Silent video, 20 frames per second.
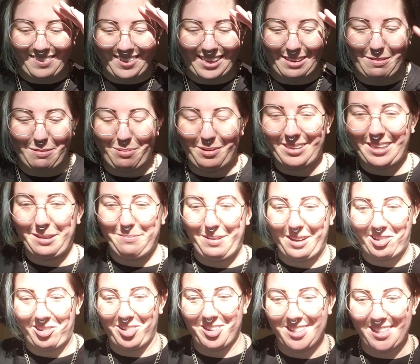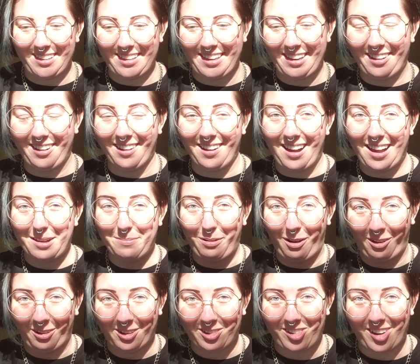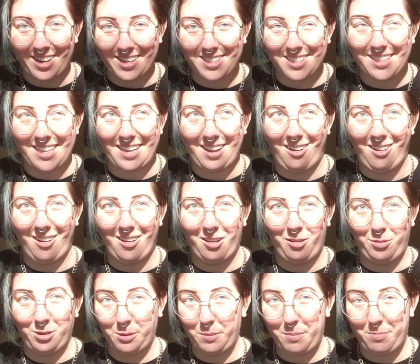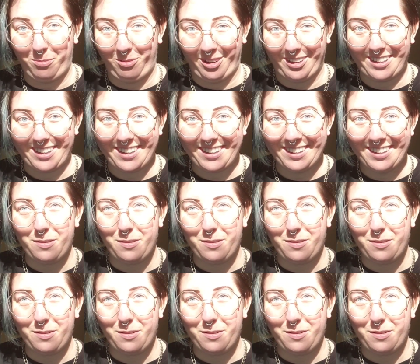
I'm gonna be putting pictures in here. I apologize, they are a little bit bloody.